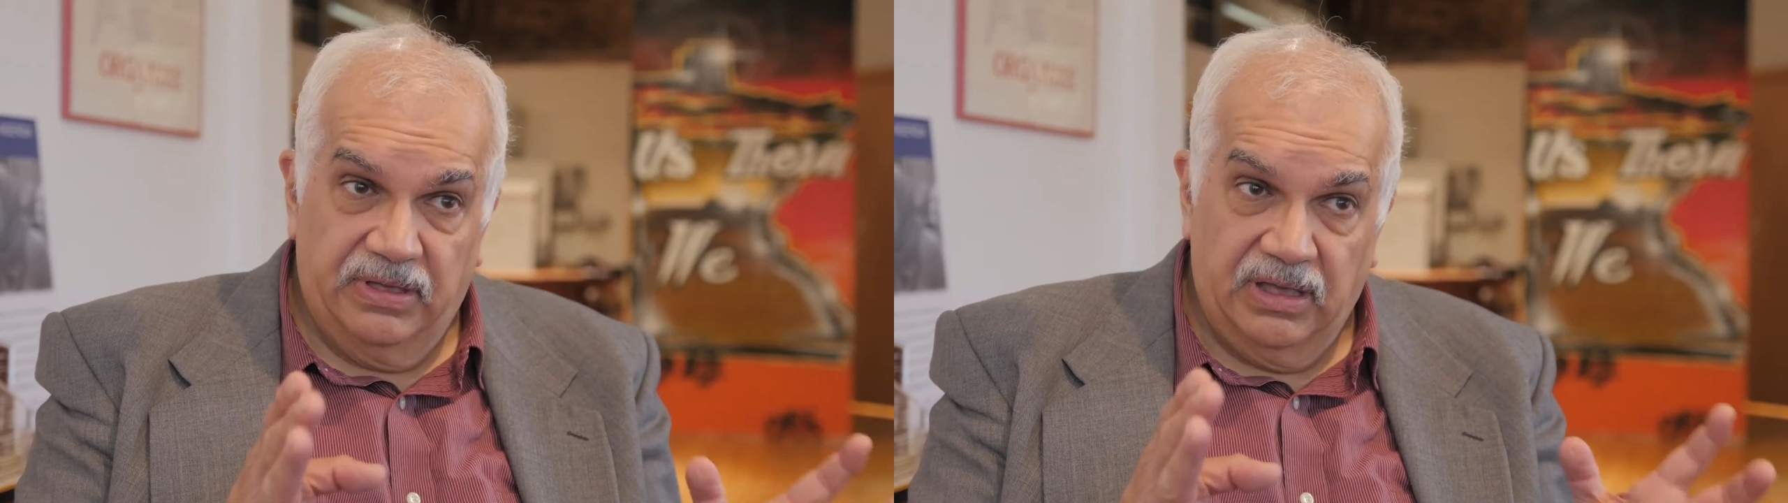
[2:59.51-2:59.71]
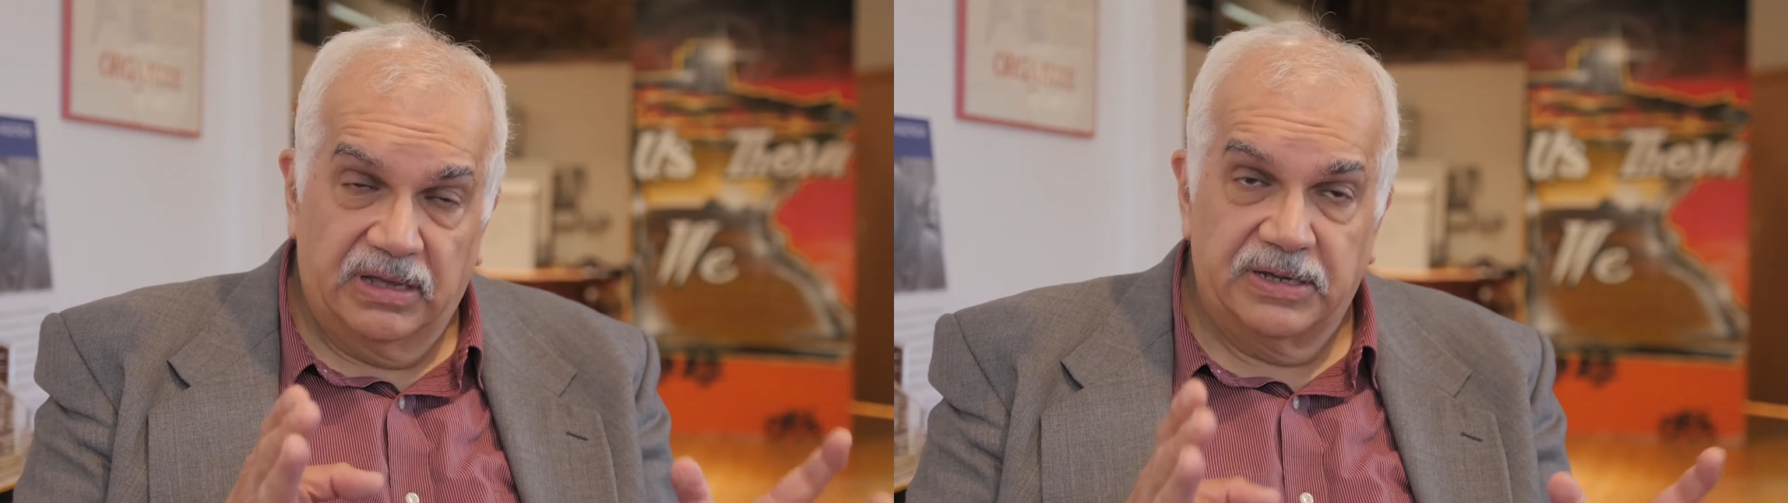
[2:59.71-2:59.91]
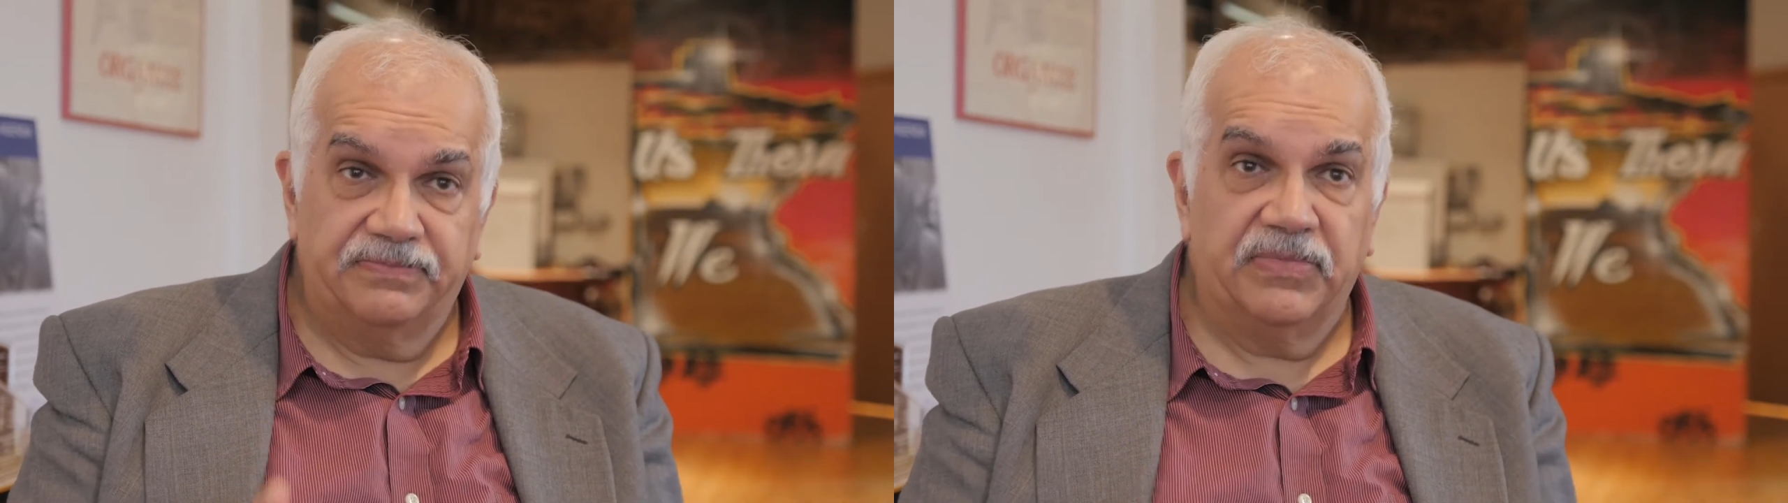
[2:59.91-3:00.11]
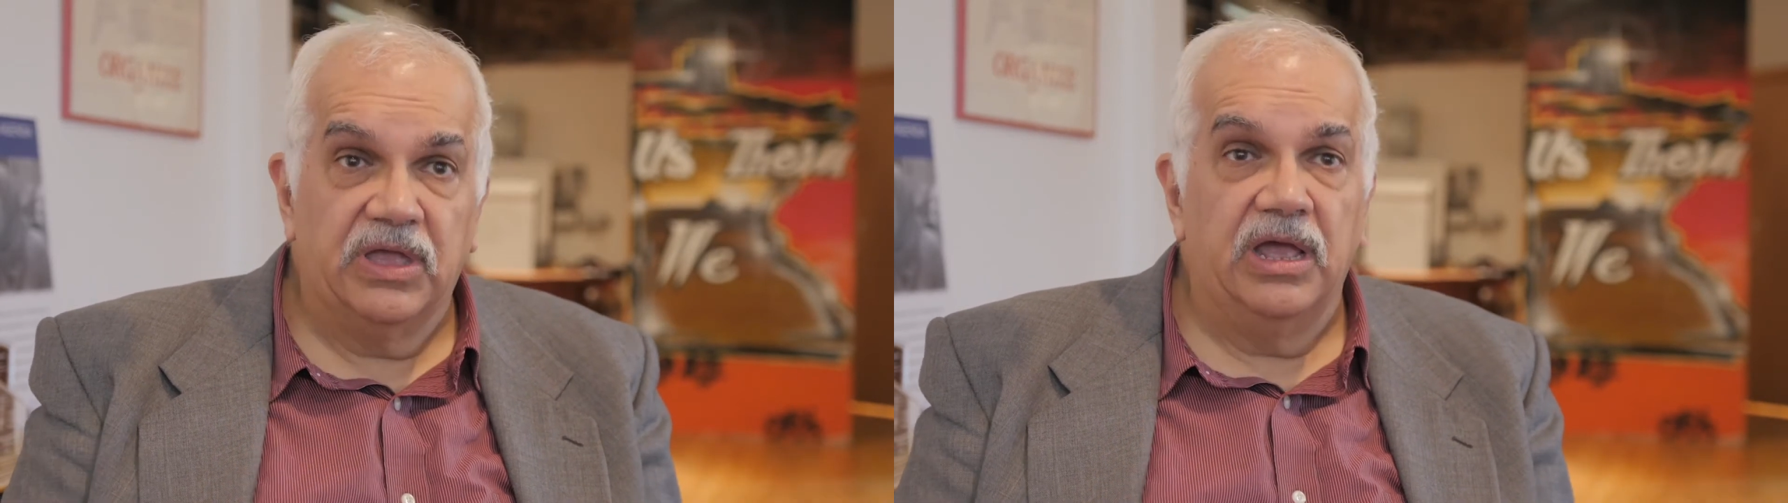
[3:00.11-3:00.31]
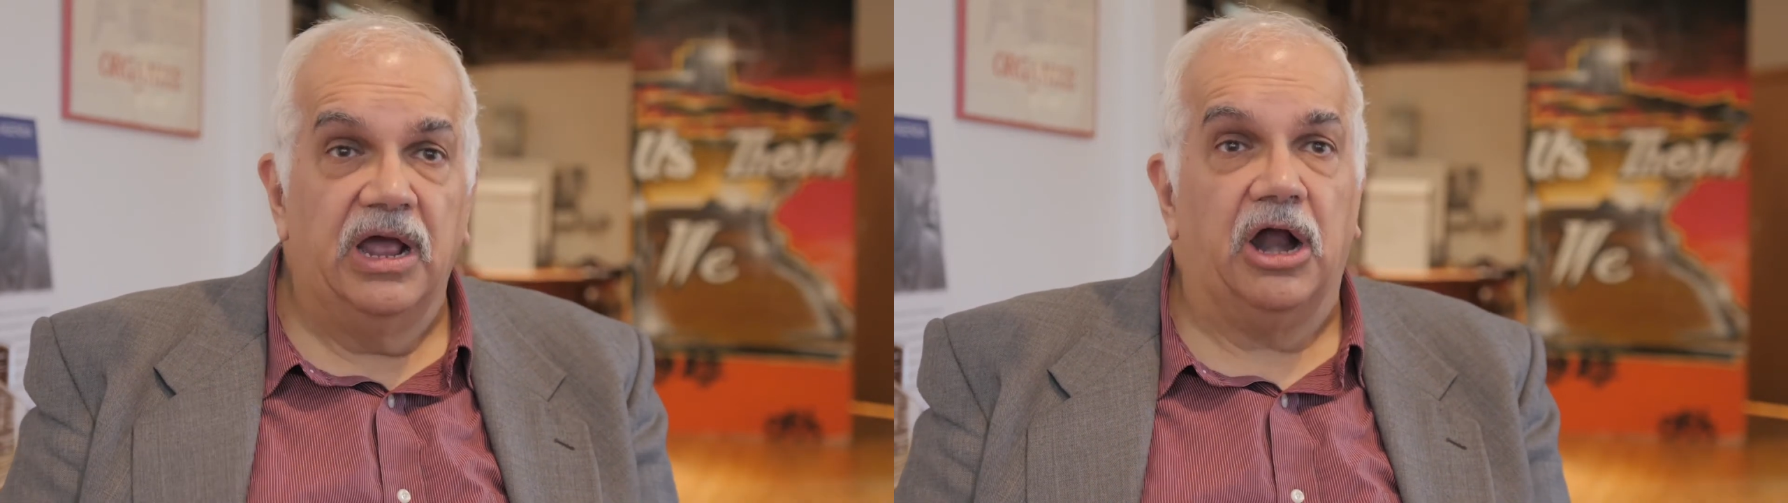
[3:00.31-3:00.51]

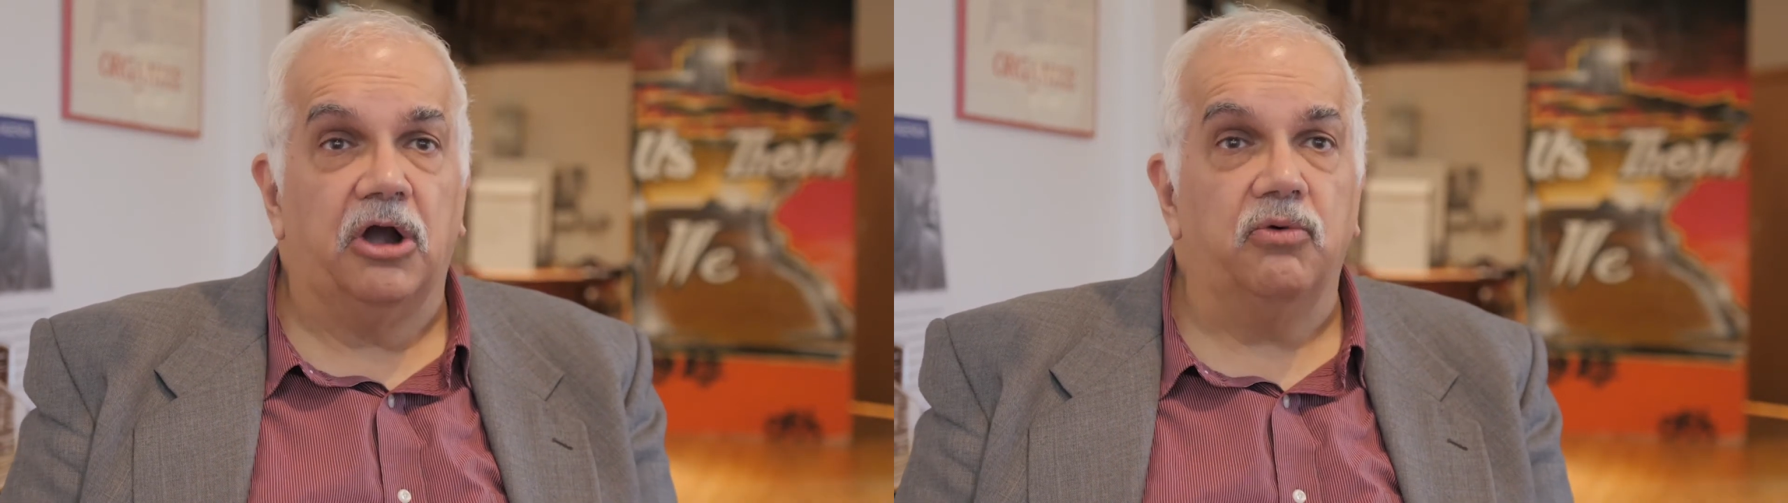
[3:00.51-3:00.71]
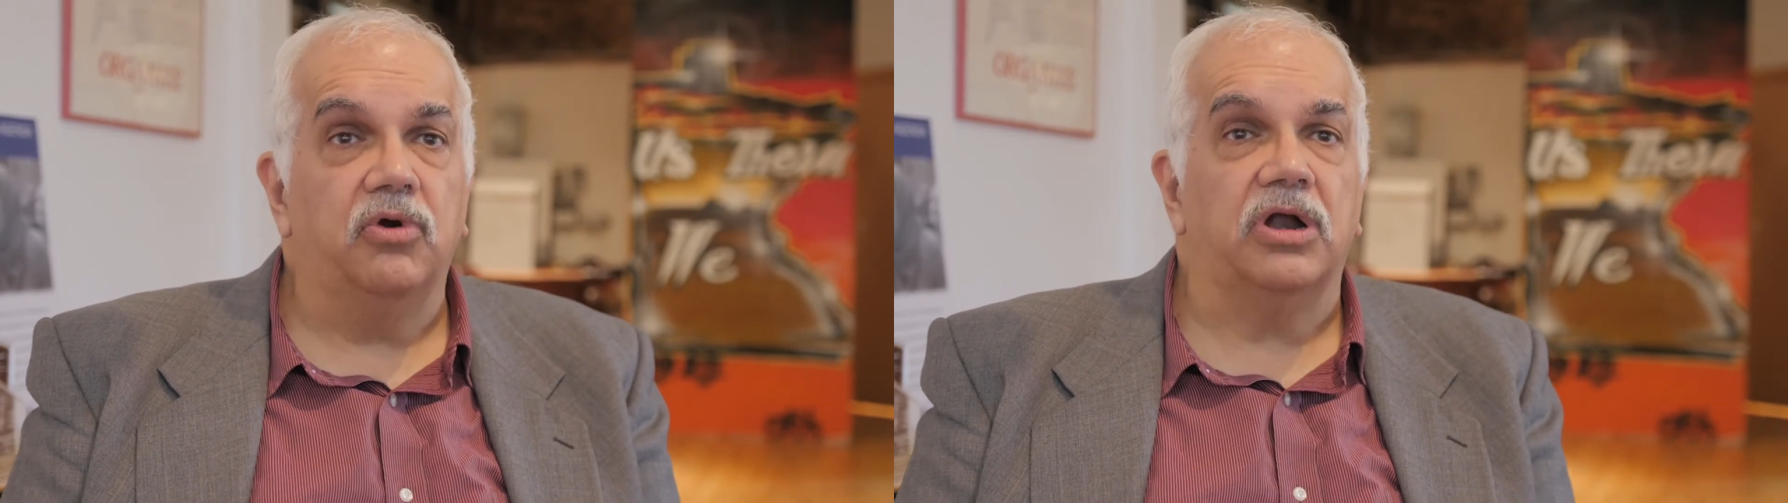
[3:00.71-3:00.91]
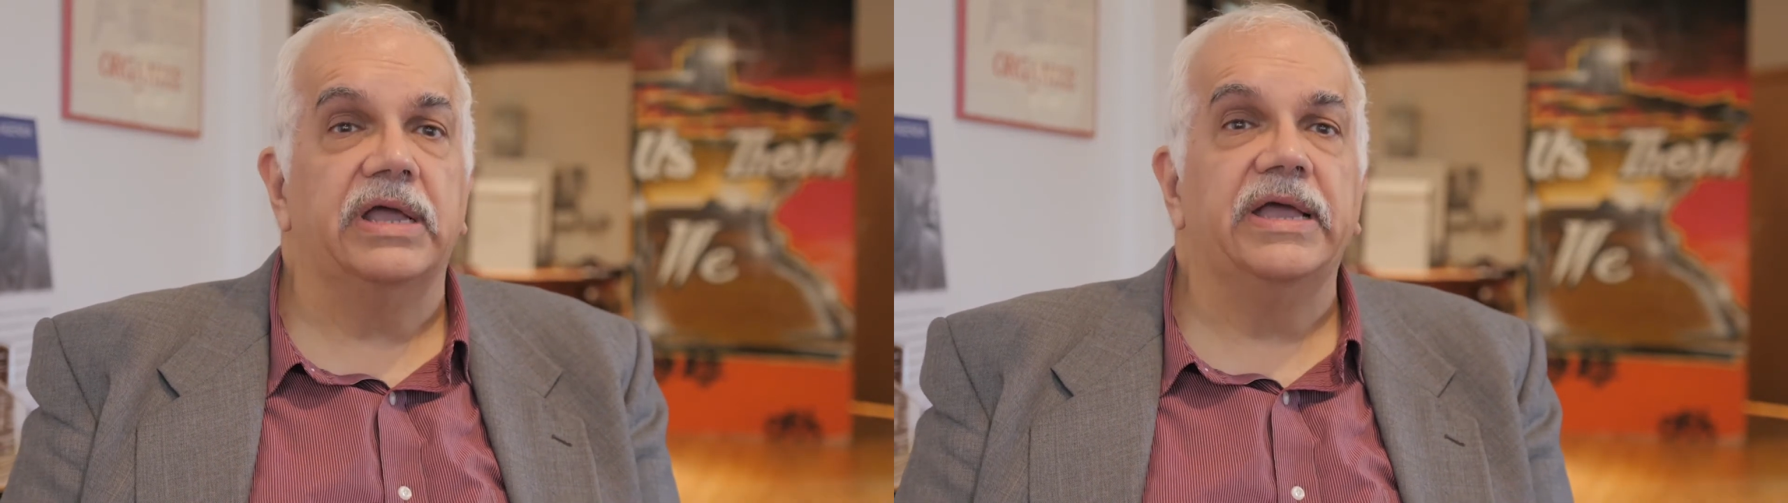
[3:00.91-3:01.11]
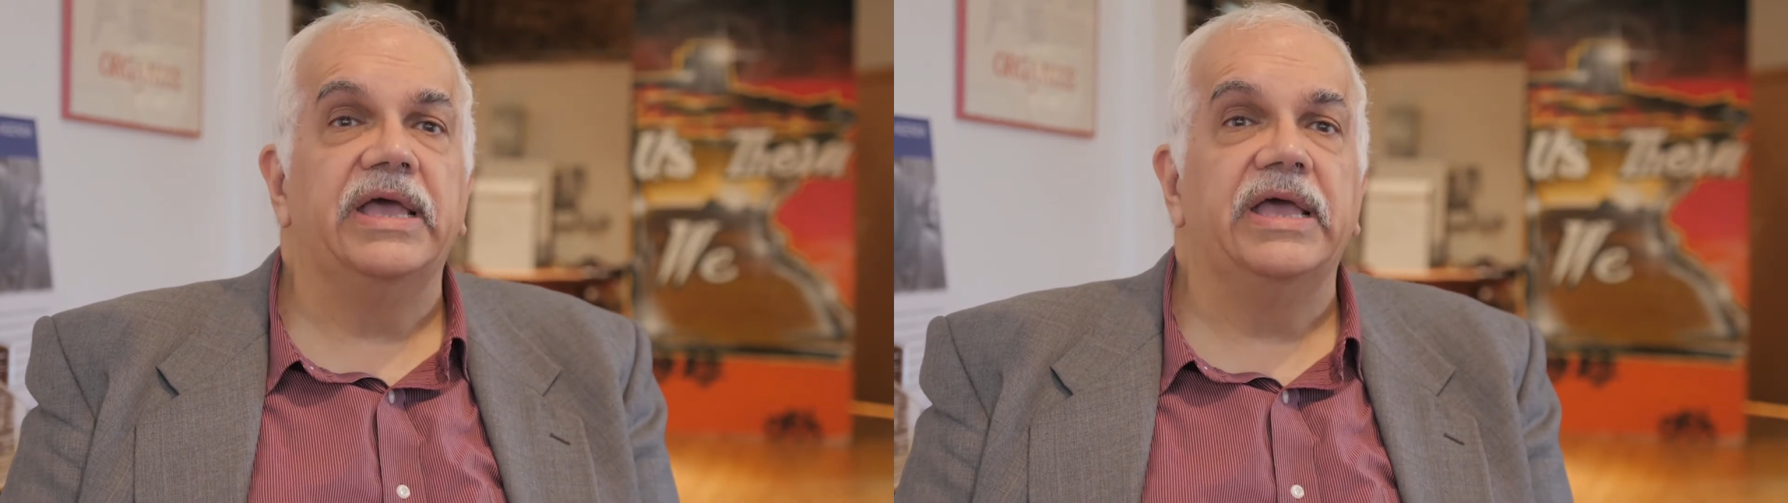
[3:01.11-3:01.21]
our work.